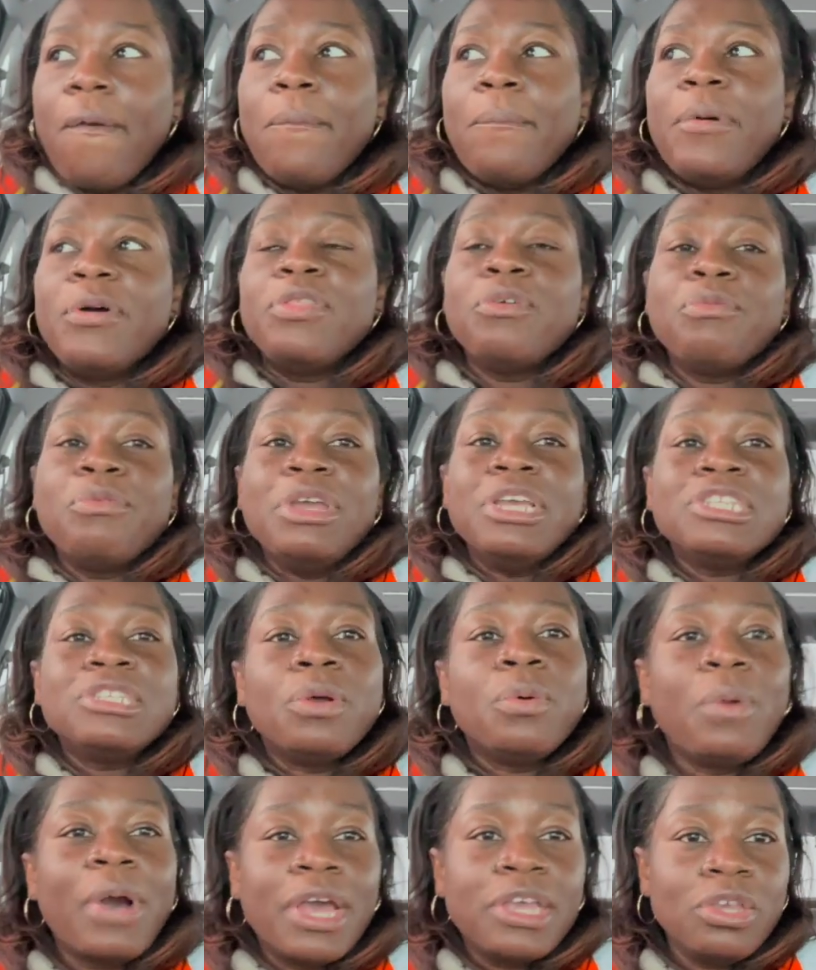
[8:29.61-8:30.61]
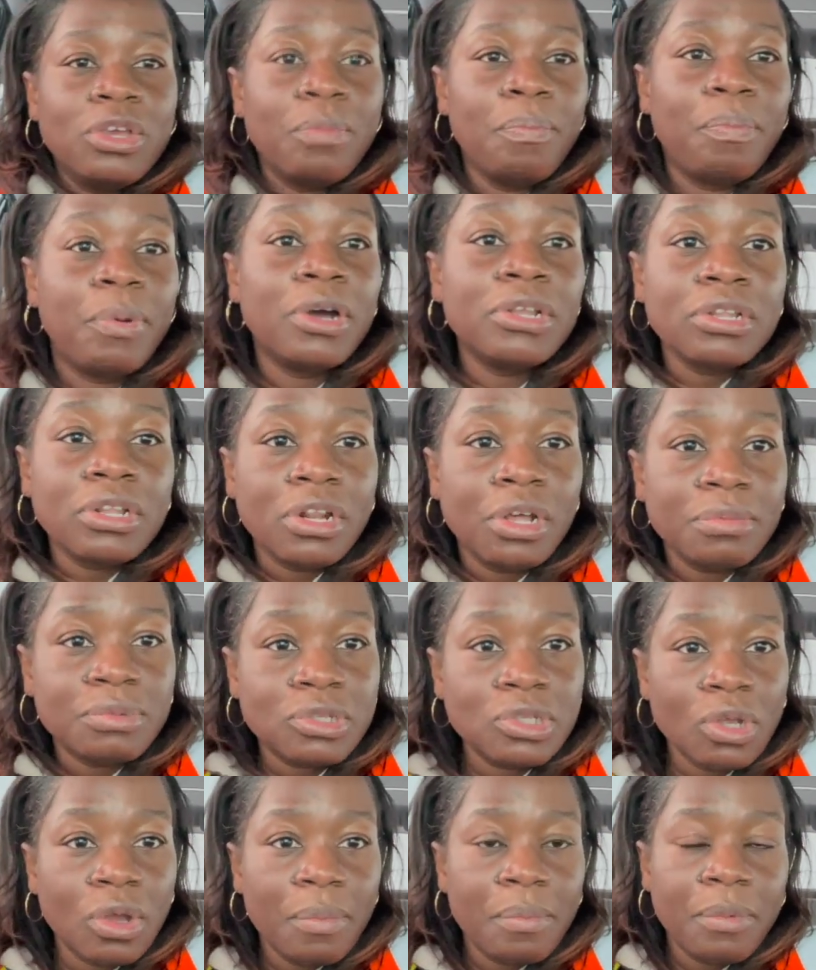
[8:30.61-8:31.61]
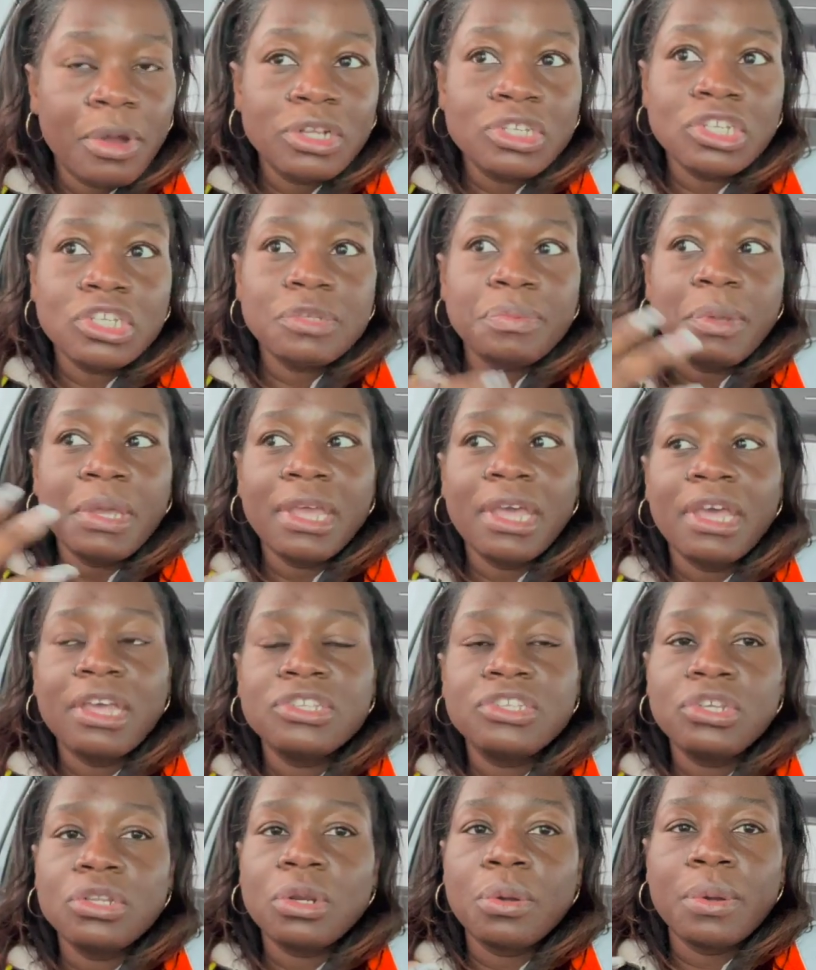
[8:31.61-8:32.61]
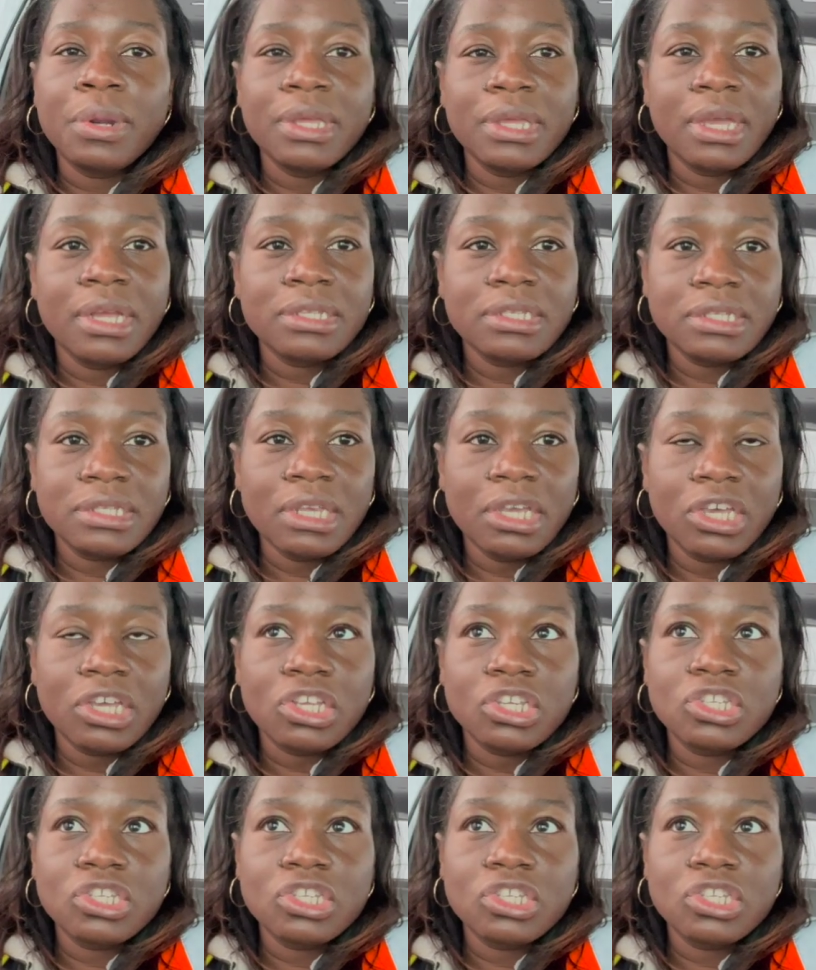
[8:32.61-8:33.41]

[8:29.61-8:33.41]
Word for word: But the reason why you bundle up so much is because you don't want to get sick.